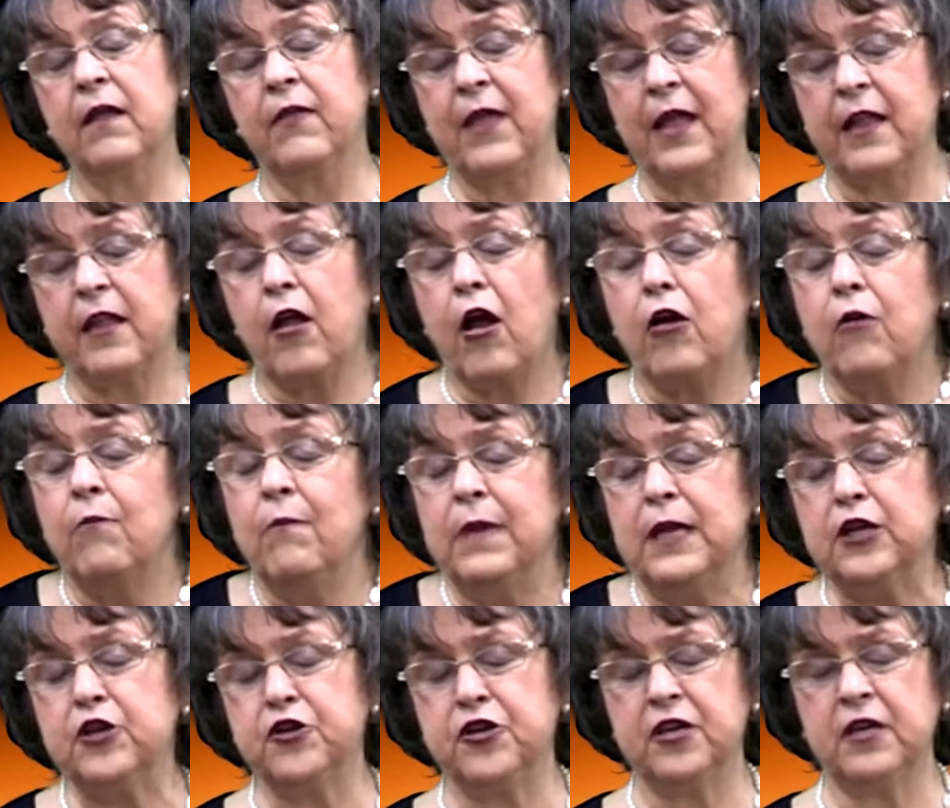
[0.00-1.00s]
That's our
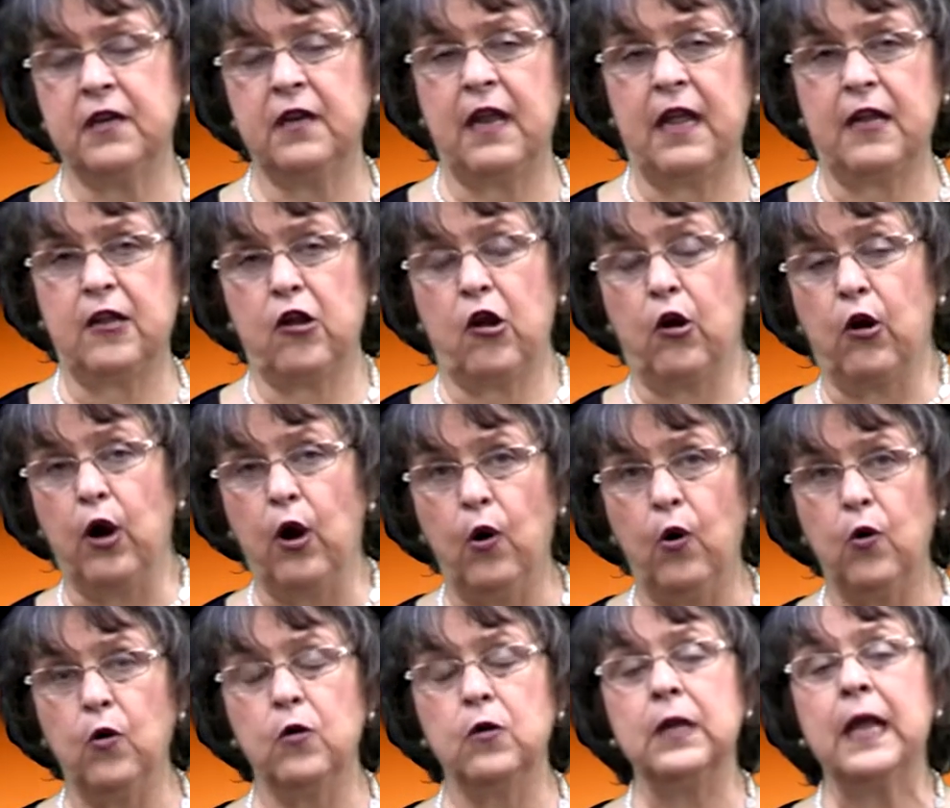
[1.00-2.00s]
mission, that's our
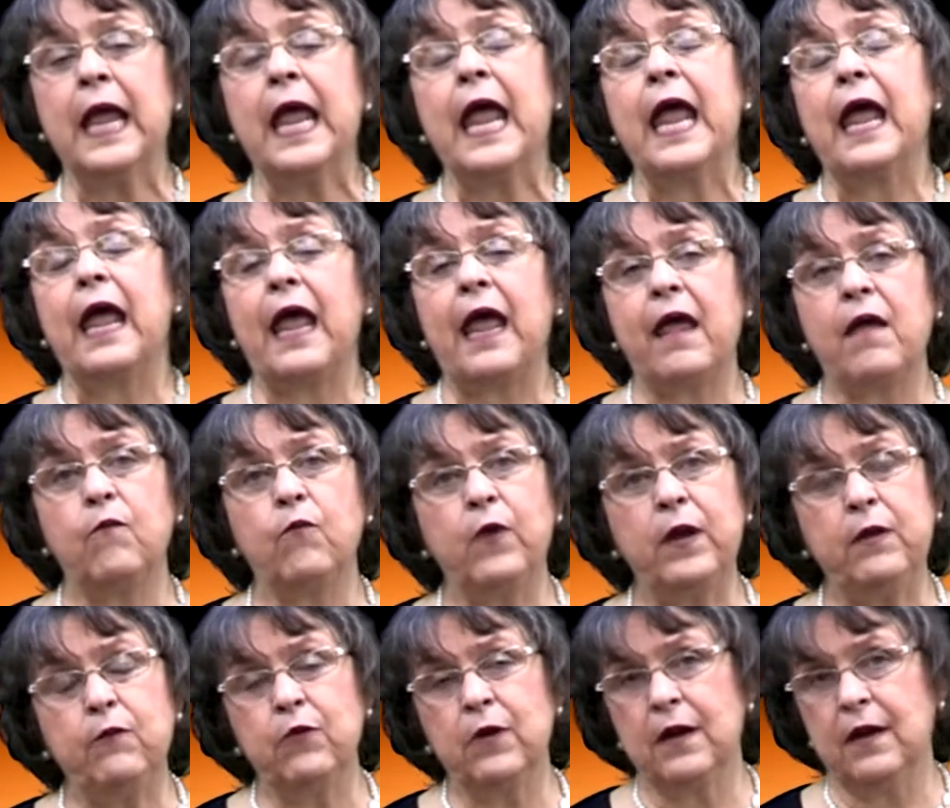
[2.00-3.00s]
goal, and
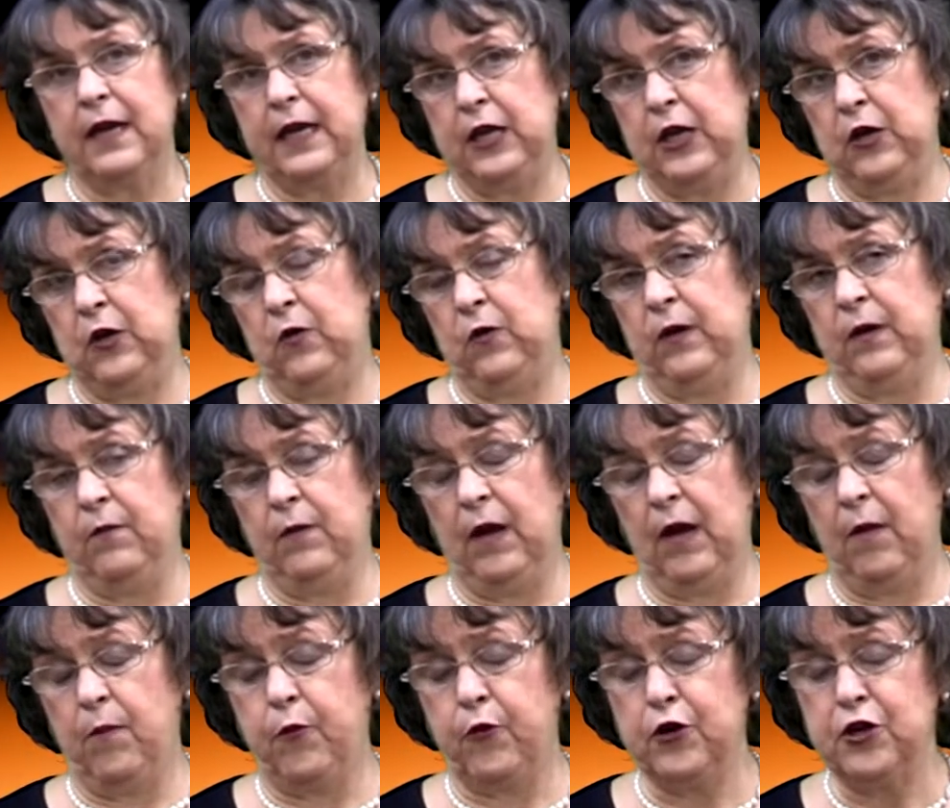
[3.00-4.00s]
we really do
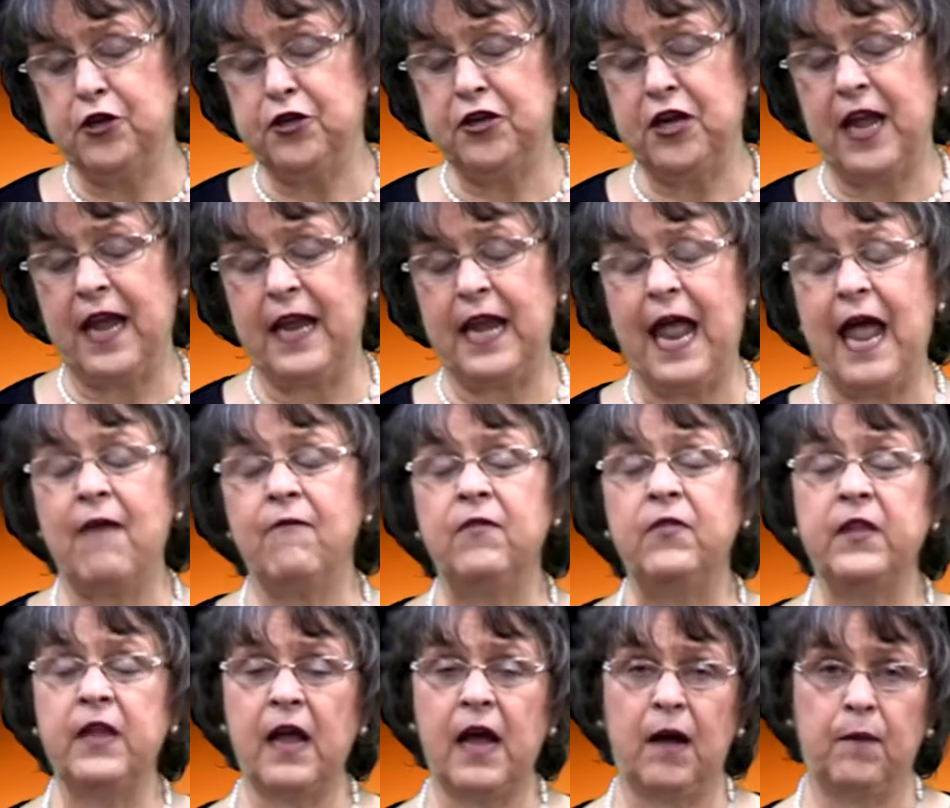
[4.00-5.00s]
appreciate
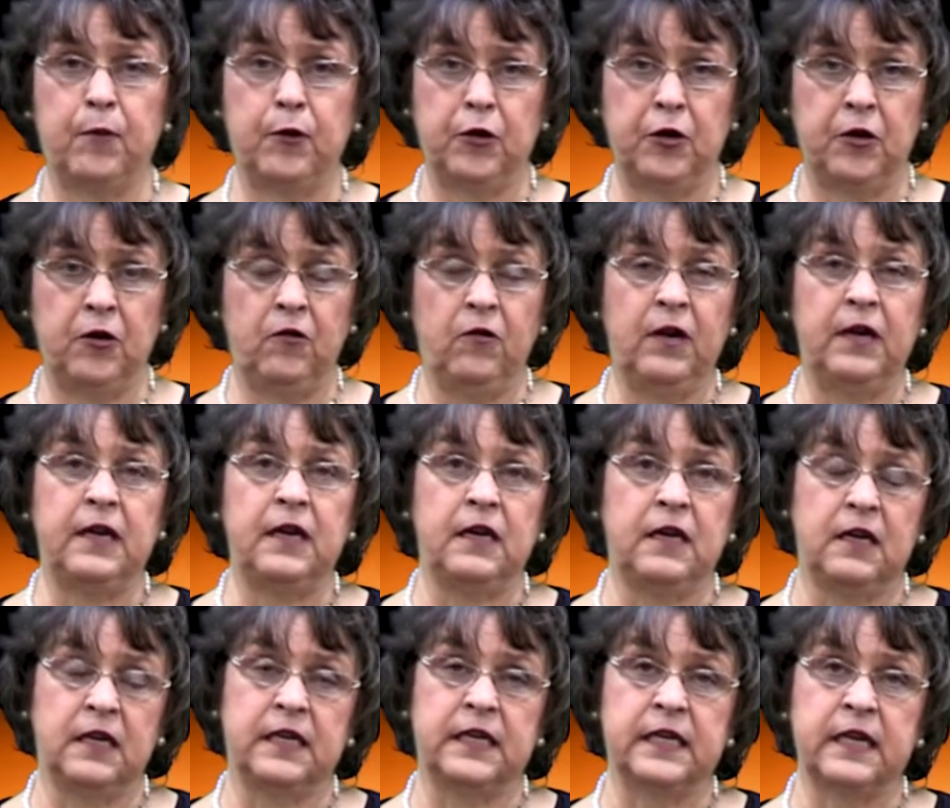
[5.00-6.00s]
having the opportunity
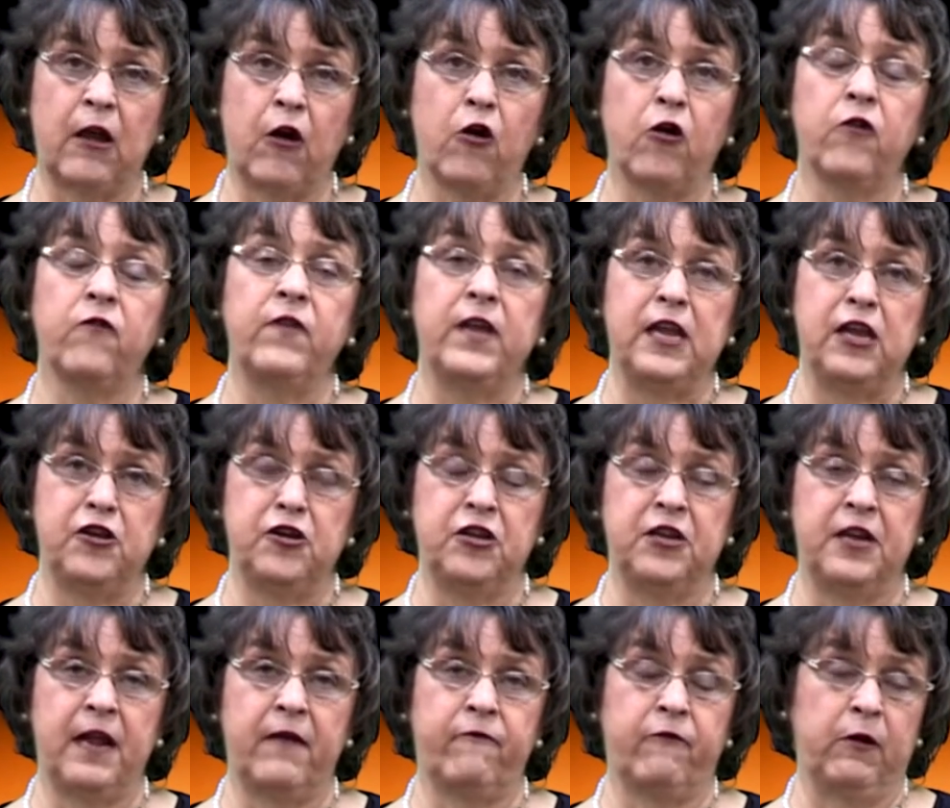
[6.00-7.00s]
to serve each
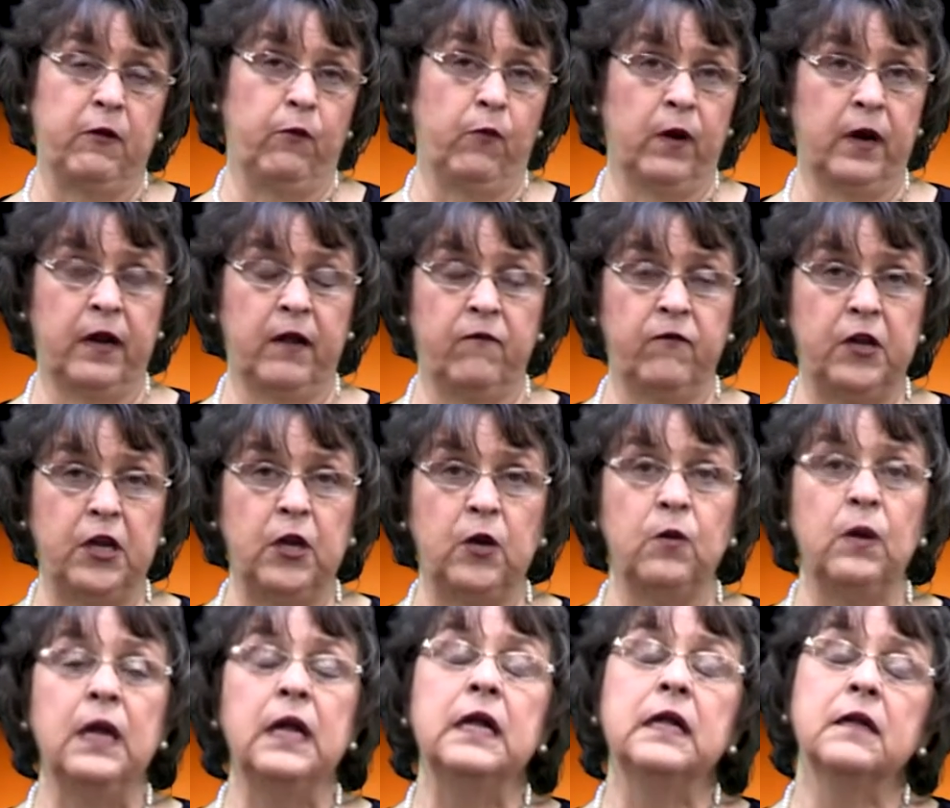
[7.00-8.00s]
and every one of you.